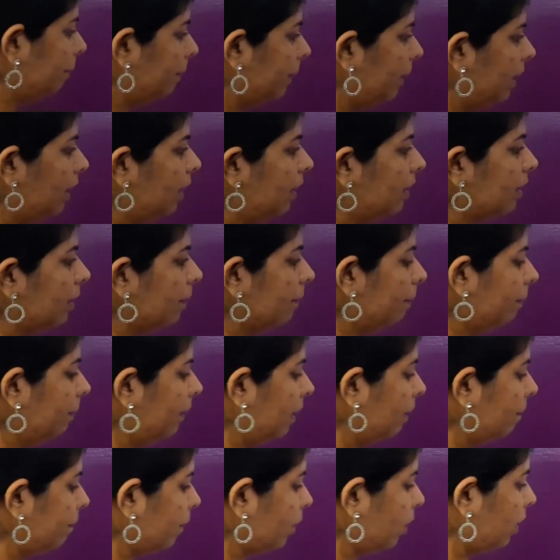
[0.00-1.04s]

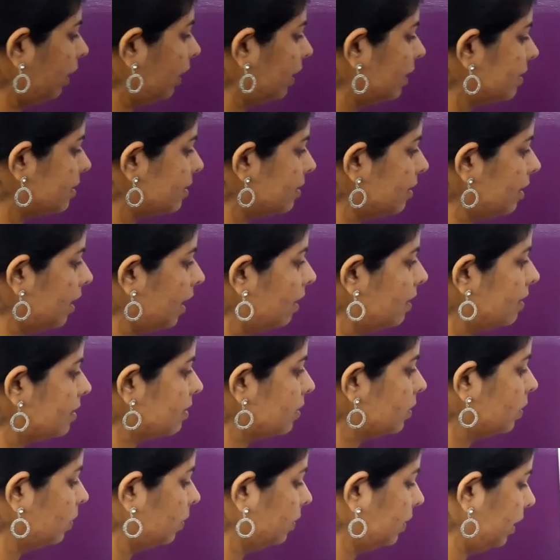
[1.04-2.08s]
milk products,
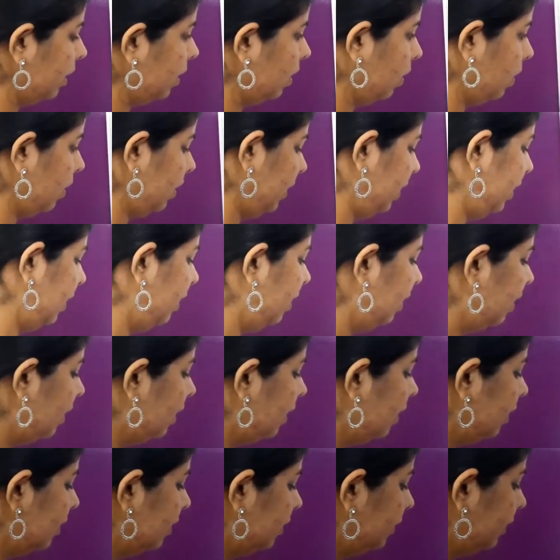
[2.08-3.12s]
nuts, cooking
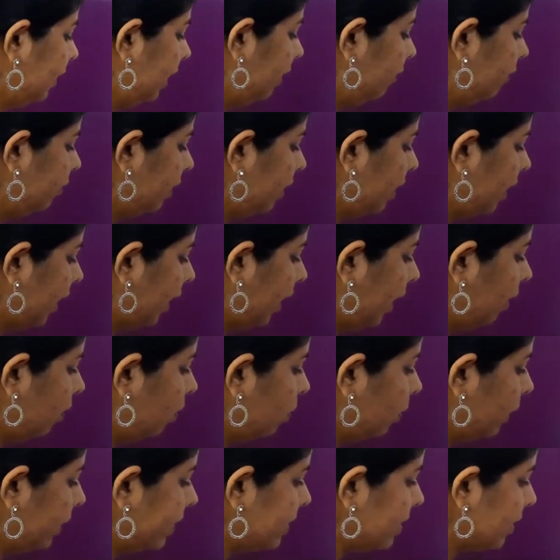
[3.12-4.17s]
oil. Then we
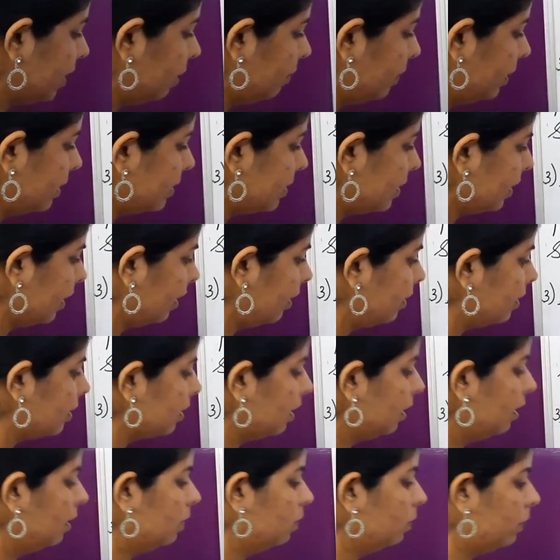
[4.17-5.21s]
have vitamins
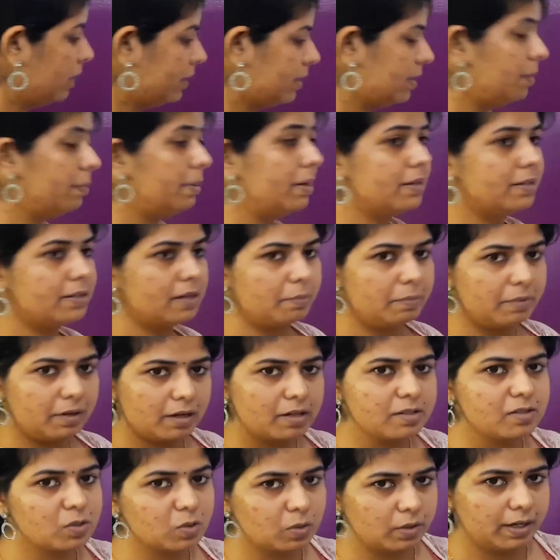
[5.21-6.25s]
and
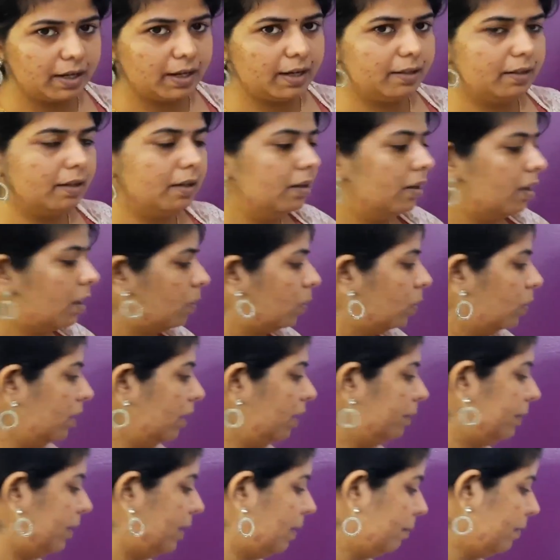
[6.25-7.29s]
minerals together. Now
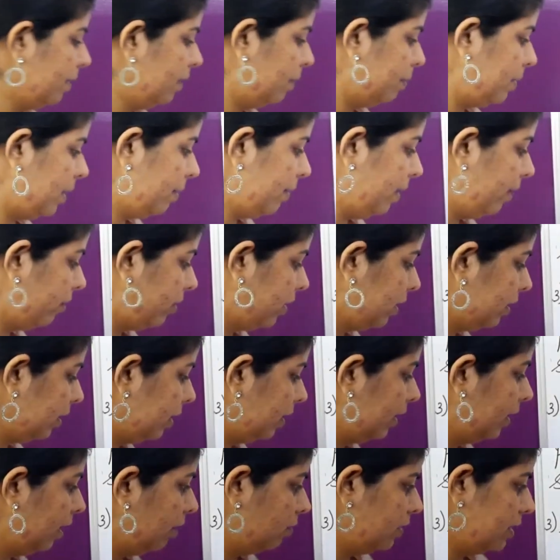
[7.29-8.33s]
only I have
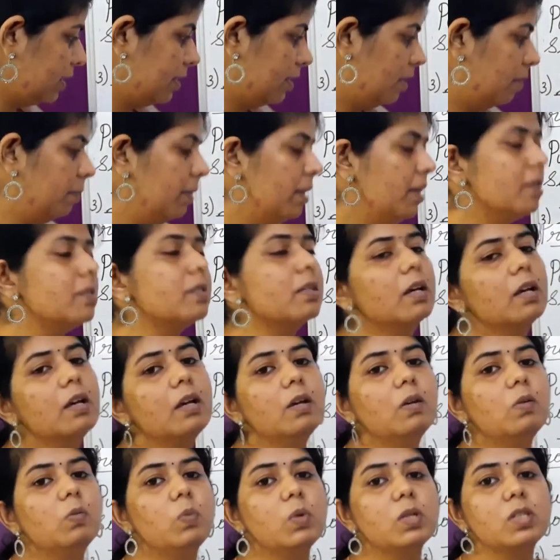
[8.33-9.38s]
written here vitamins
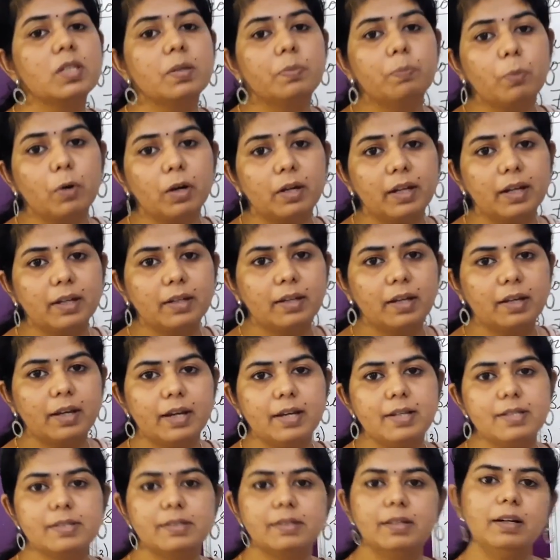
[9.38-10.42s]
which protect
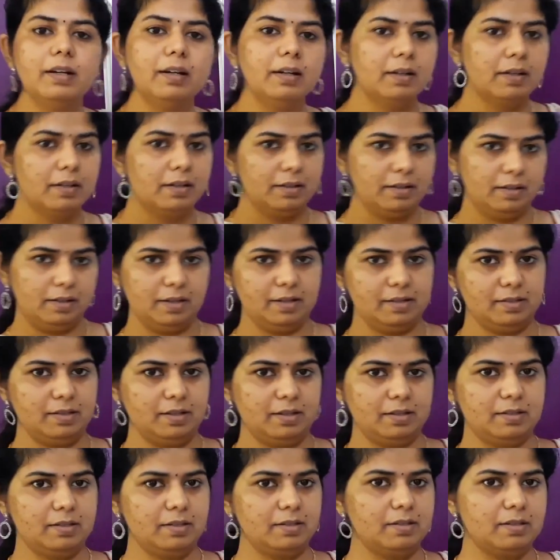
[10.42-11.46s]
against the
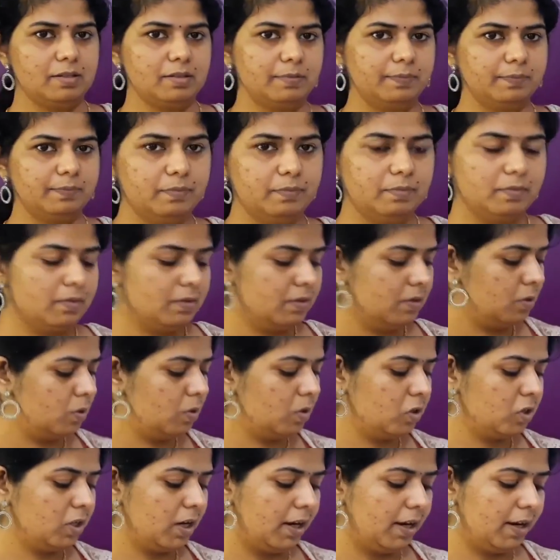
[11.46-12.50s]
diseases.
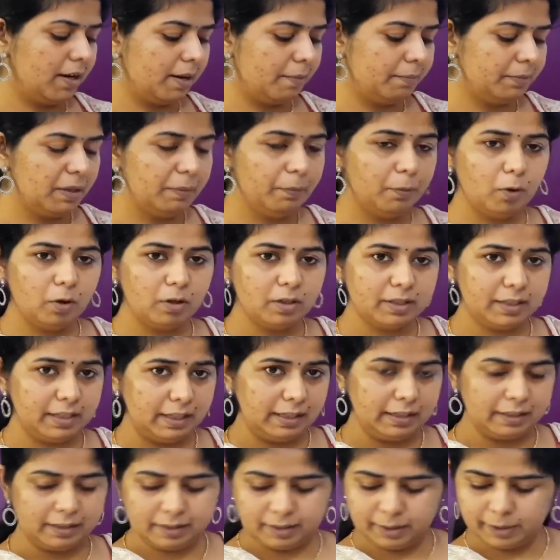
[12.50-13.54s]
So shall I rub the board
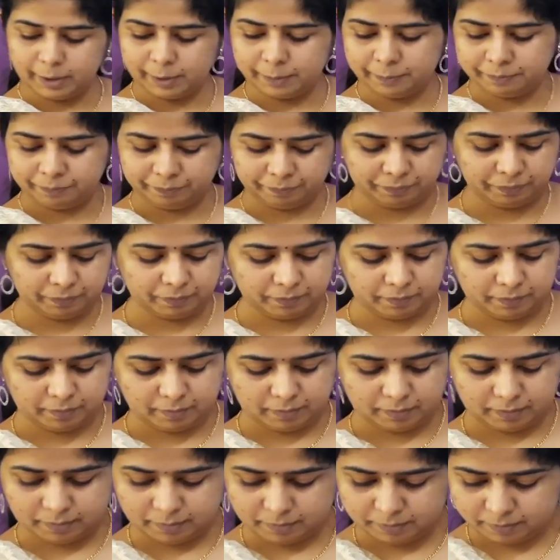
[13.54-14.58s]
till here?
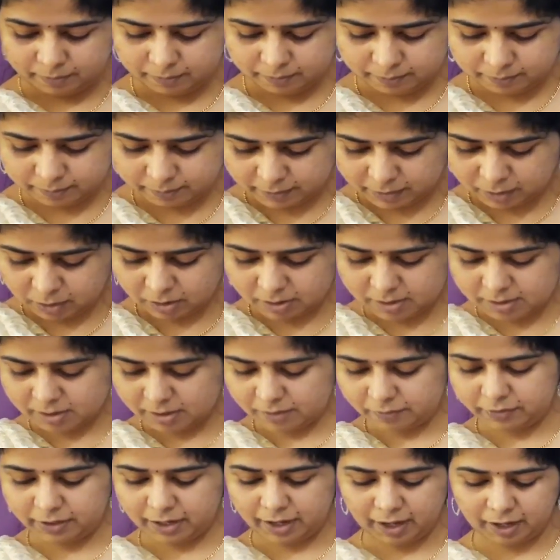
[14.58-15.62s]

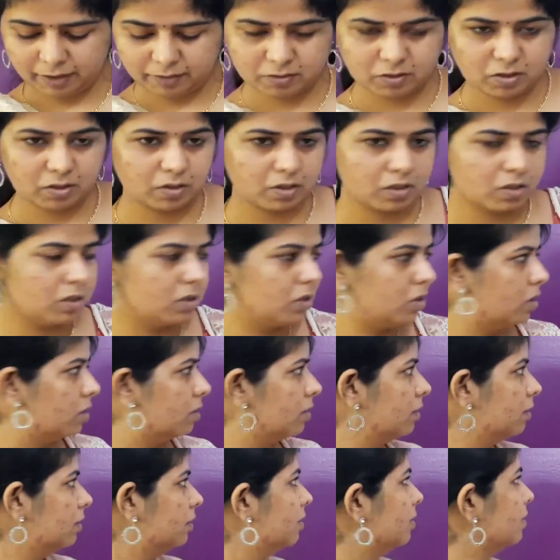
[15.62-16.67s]
Because we have to
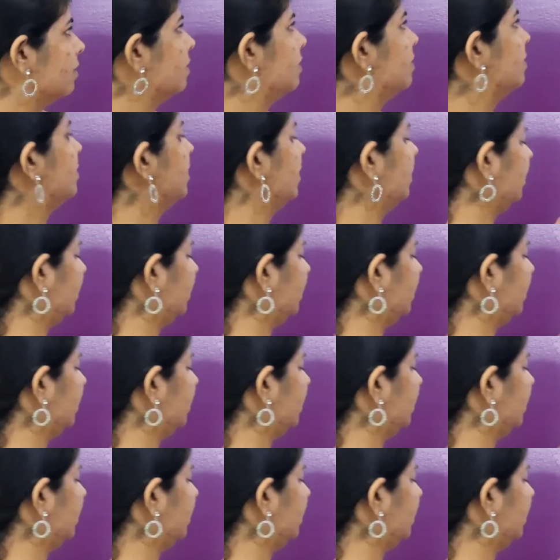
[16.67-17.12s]
tell